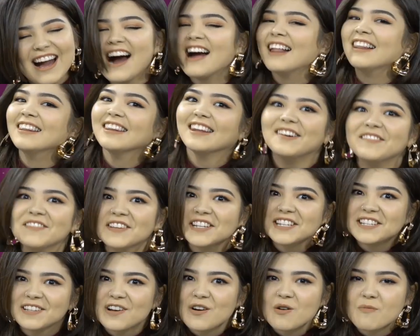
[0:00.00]
I love you
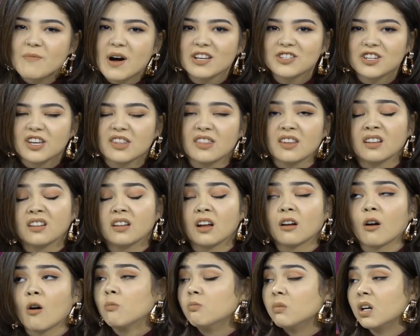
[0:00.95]
so much. And they're
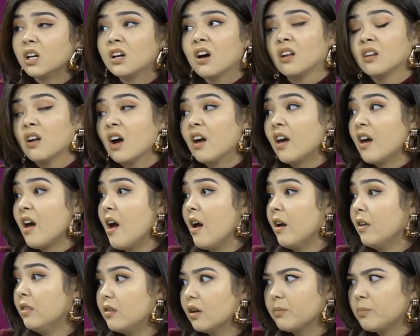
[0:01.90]
like, oh my God, I
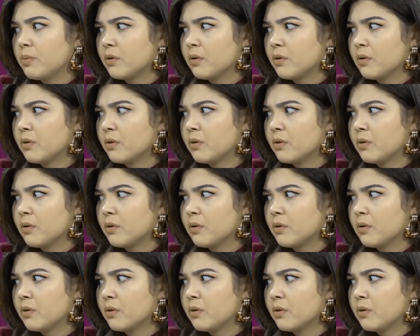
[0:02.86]
hate that